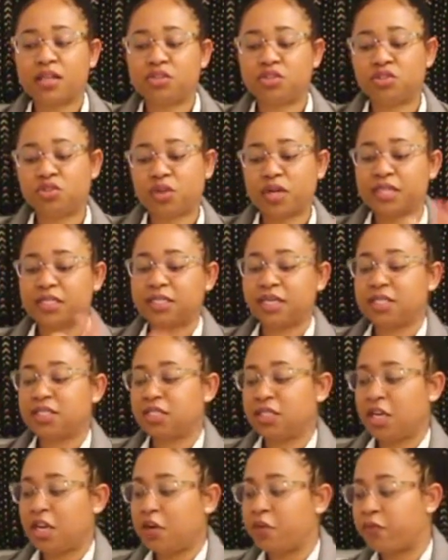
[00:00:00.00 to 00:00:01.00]

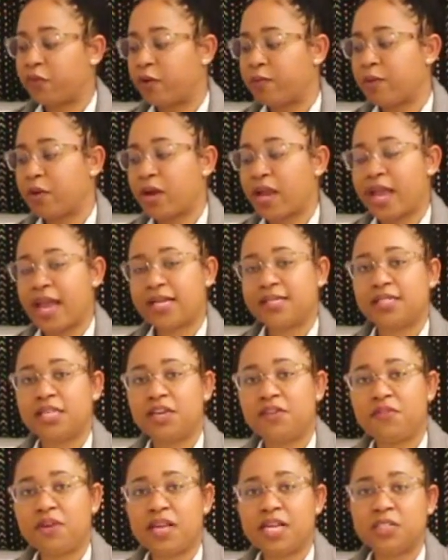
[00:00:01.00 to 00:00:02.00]
transitioning from your
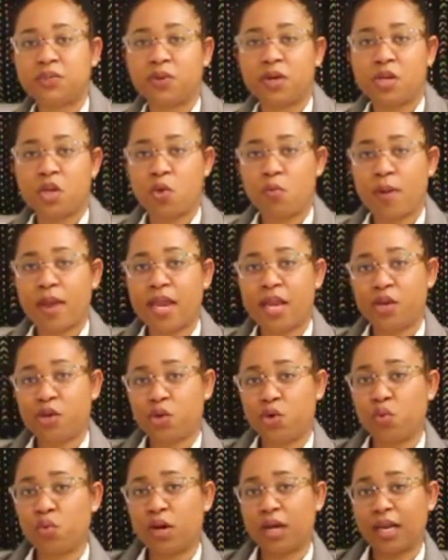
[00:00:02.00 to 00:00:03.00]
activities where you may
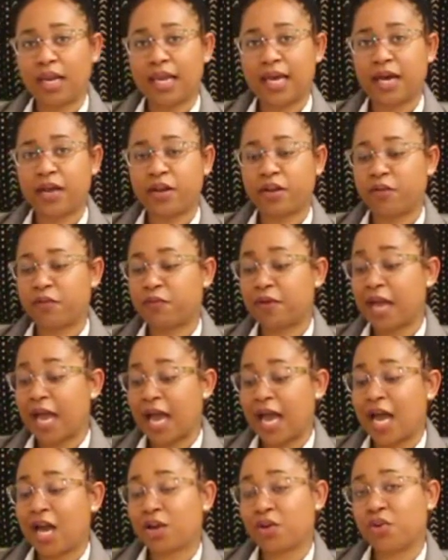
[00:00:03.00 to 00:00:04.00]
do a lot of
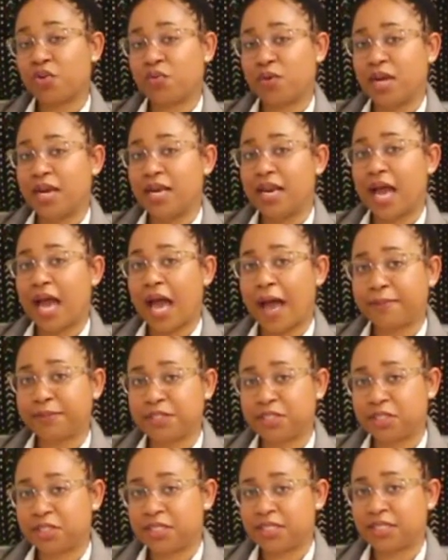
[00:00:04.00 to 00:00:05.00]
concrete
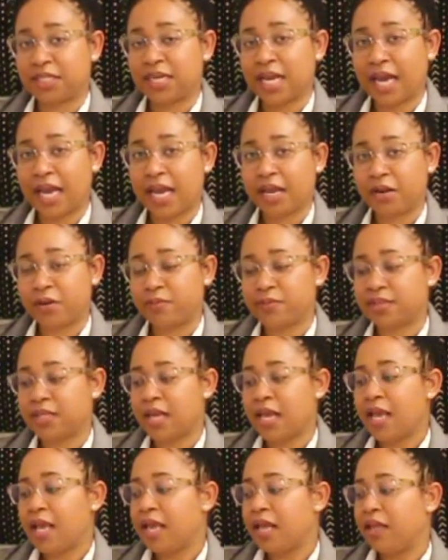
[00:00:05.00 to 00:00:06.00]
options and items
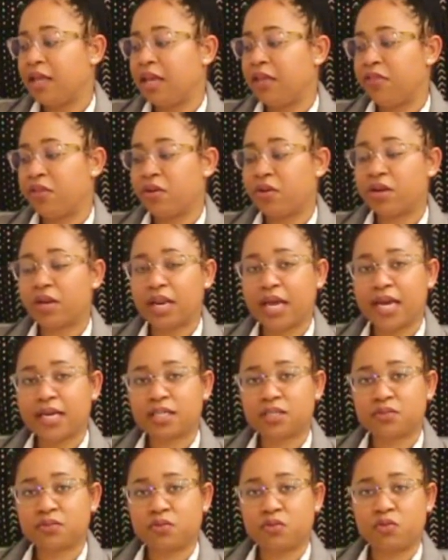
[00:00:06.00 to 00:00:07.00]
in their
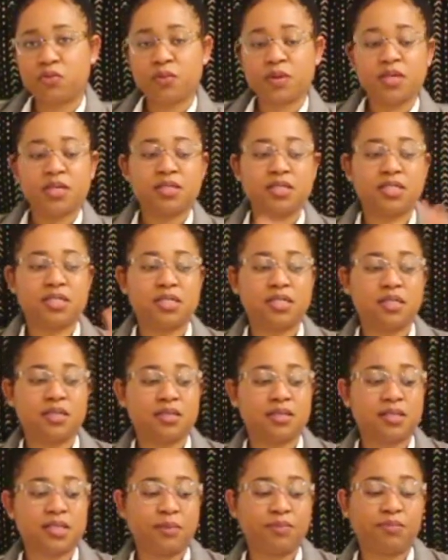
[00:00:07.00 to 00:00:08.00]
classroom to
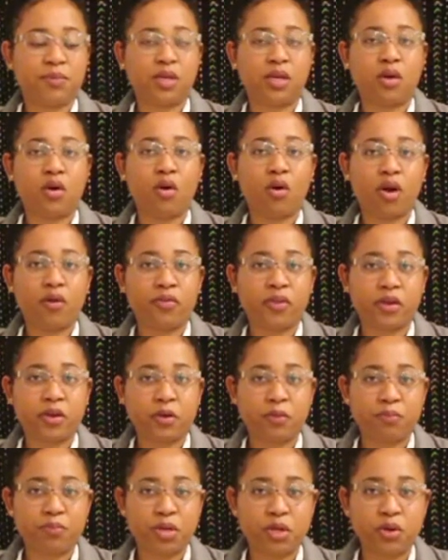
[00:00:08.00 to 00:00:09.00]
something on the
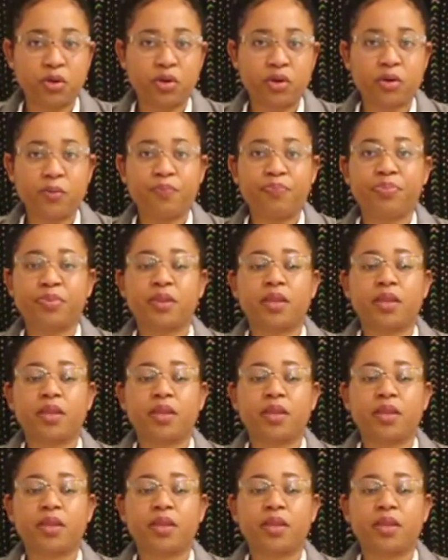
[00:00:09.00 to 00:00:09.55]
computer.